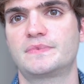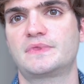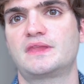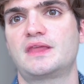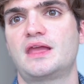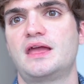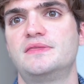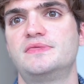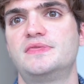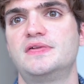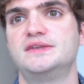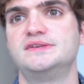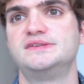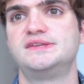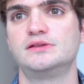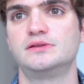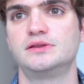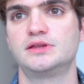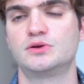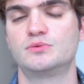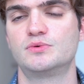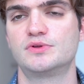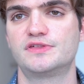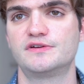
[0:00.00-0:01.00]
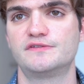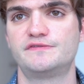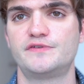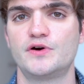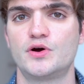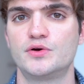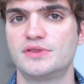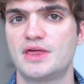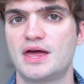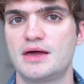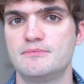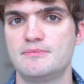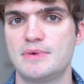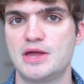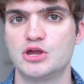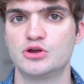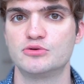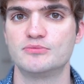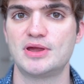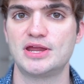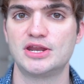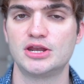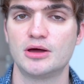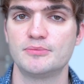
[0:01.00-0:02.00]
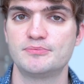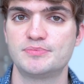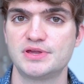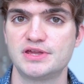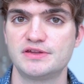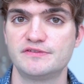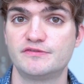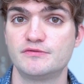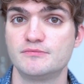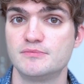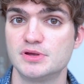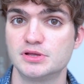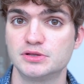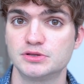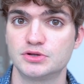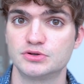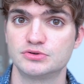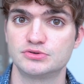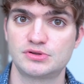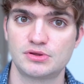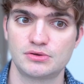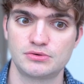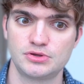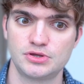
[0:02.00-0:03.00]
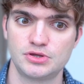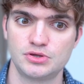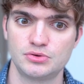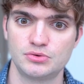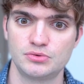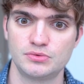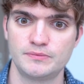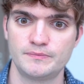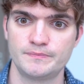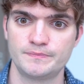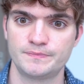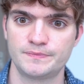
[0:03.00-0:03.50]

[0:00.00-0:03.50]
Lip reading: and then dealing with a phone that may or may not be familiar to you.